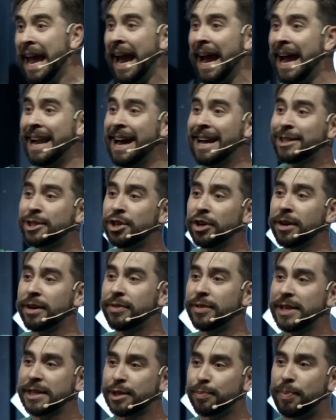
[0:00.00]
And I took
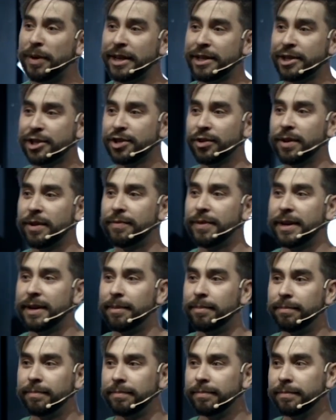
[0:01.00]
this picture of
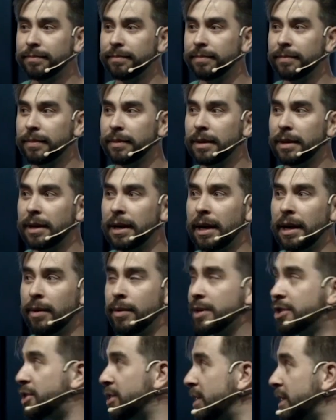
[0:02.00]
him. I
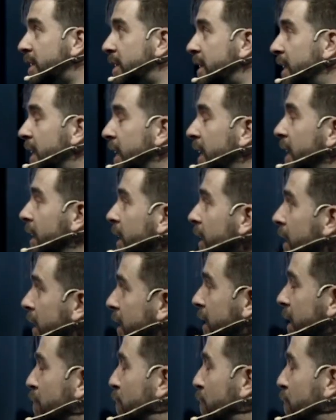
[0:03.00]
want you to see the